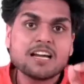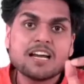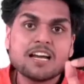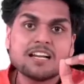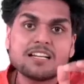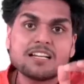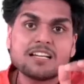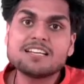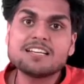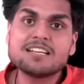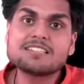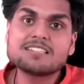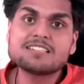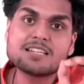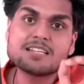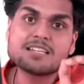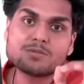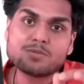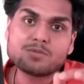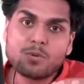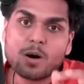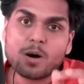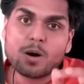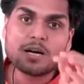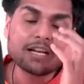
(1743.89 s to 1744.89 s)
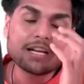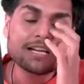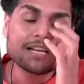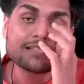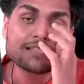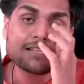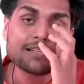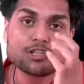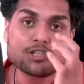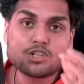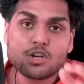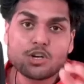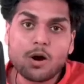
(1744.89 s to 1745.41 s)
This is what is the
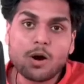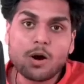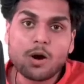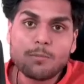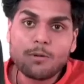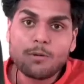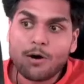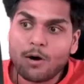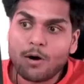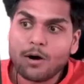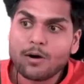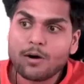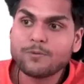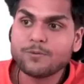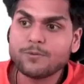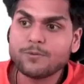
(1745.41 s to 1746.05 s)
job of